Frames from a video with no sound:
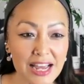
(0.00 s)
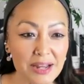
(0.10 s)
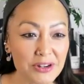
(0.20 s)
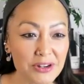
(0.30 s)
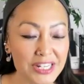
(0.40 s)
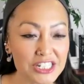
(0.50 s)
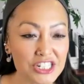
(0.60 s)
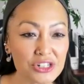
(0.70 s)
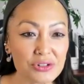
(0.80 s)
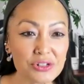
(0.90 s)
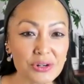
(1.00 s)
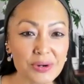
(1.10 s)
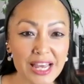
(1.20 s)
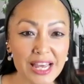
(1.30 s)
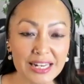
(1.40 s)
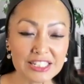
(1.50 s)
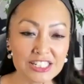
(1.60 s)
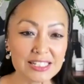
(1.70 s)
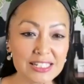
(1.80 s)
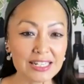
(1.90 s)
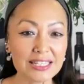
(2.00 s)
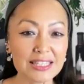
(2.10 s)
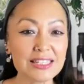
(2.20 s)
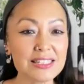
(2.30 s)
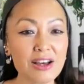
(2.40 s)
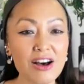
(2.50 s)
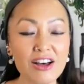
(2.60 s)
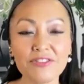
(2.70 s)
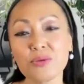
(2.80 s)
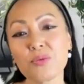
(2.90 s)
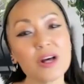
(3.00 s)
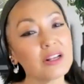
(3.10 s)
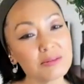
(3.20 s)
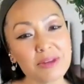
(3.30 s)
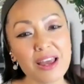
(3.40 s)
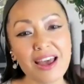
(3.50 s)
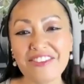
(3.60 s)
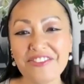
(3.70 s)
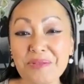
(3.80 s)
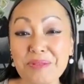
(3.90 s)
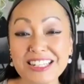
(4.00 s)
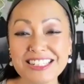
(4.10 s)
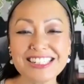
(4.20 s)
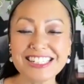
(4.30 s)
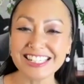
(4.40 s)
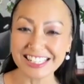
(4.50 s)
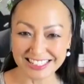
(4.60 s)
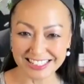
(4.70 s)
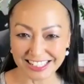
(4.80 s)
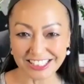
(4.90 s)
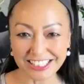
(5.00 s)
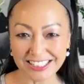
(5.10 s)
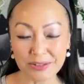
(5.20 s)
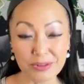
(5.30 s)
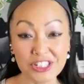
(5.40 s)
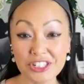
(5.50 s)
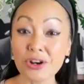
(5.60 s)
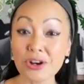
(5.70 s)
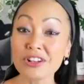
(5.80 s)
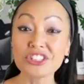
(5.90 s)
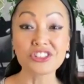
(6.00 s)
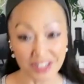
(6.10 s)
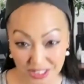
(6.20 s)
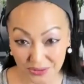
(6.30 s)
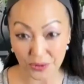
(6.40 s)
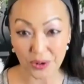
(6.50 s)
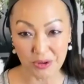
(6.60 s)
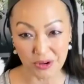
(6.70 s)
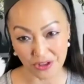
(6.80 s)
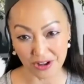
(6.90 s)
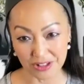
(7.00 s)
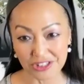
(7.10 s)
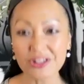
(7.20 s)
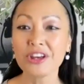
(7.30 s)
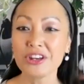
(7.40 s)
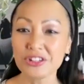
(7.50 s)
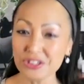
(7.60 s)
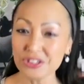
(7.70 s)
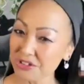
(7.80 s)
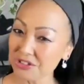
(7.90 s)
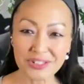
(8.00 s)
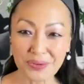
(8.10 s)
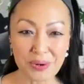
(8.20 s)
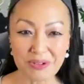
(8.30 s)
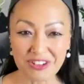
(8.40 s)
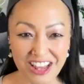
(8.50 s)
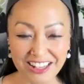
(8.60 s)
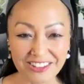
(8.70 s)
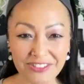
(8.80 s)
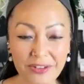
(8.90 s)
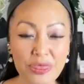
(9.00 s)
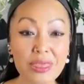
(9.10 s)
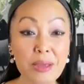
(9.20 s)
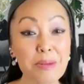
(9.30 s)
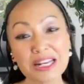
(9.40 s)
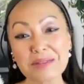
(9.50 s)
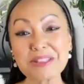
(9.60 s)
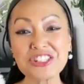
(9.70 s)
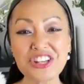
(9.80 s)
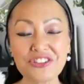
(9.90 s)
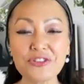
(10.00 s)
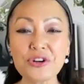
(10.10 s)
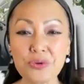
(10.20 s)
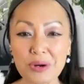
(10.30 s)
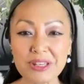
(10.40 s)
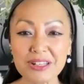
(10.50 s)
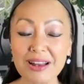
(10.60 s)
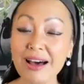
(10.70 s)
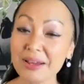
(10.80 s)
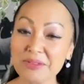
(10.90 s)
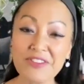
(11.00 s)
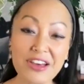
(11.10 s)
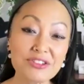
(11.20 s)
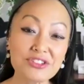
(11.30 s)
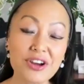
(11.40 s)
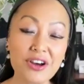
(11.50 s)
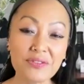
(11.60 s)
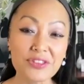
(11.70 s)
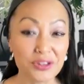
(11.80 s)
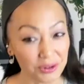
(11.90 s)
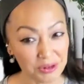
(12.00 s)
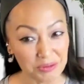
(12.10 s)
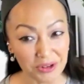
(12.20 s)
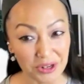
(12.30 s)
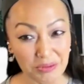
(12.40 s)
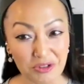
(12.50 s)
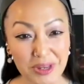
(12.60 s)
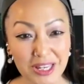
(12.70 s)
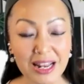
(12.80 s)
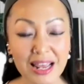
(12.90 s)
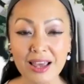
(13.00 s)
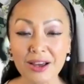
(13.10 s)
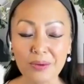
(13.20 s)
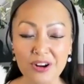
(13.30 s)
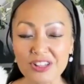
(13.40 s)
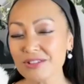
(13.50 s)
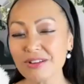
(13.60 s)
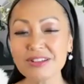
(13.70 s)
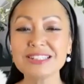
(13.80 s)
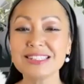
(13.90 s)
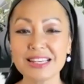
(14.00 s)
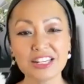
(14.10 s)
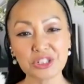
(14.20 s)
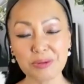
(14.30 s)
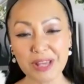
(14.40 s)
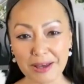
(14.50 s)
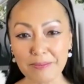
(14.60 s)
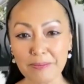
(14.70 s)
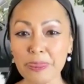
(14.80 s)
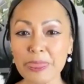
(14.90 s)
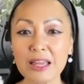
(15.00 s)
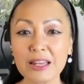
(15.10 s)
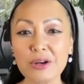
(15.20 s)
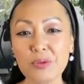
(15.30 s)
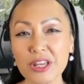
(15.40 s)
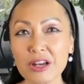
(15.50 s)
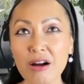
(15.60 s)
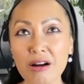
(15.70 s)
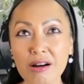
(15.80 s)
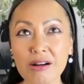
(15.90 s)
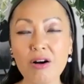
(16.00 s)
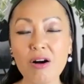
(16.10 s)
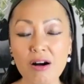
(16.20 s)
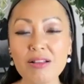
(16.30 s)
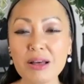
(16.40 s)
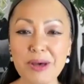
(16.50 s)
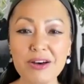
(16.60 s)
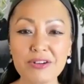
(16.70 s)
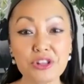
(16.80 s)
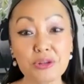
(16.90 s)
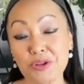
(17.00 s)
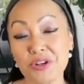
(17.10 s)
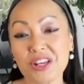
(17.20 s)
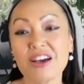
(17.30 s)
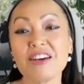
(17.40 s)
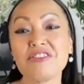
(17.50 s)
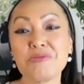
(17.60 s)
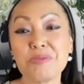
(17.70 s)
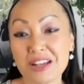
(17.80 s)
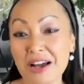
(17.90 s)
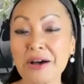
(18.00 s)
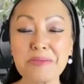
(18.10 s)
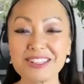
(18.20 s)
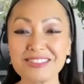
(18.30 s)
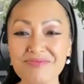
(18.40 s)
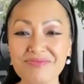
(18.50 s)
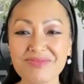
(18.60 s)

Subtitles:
I'm going to go ahead and just kick this off and welcome everybody to today's session, which is called Transform Your Thoughts to Transform Your Life. My name is Jennifer Norman. I'm the founder of the Human Beauty Movement. We're also known as the HBM. Now, we are all about the beauty of becoming.